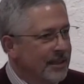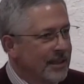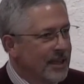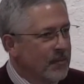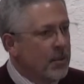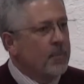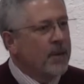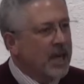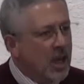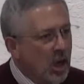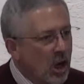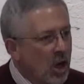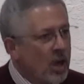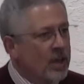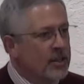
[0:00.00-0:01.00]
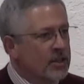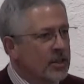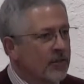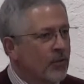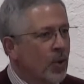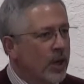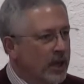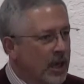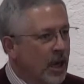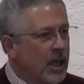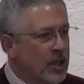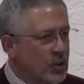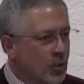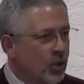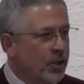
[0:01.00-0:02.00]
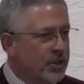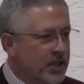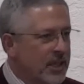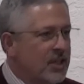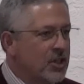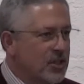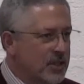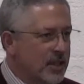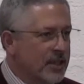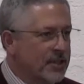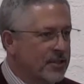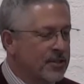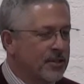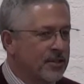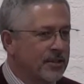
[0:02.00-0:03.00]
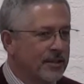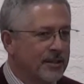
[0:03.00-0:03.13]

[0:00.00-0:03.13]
but because of what God's Word teaches us.